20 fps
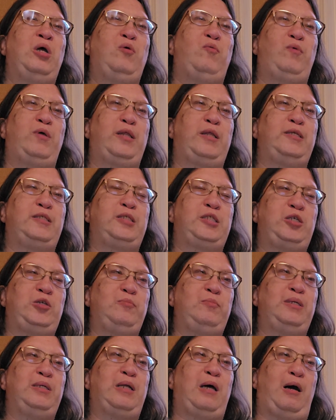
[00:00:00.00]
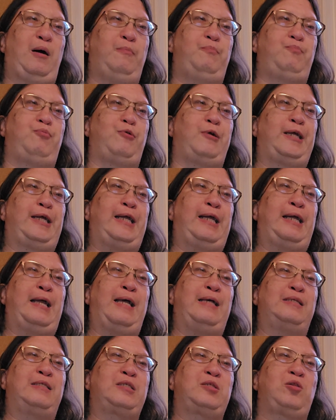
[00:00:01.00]
with his human upbringing
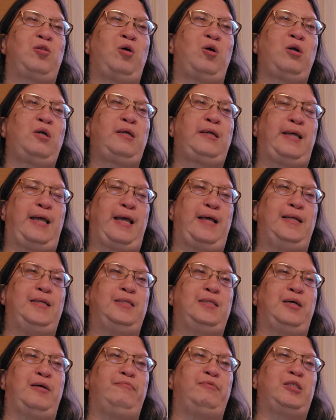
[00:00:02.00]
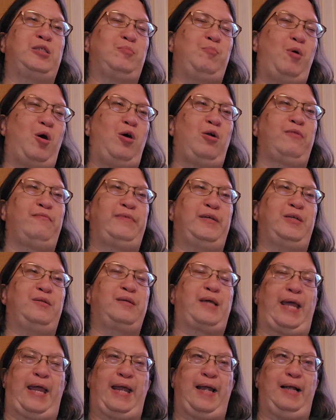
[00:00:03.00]
as Clark Kent of
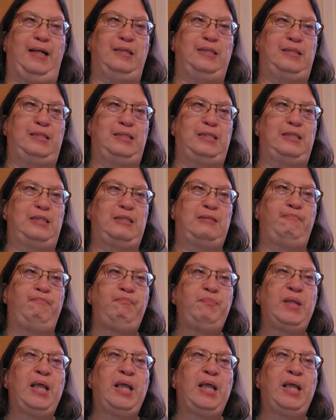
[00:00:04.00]
Smallville, Kansas.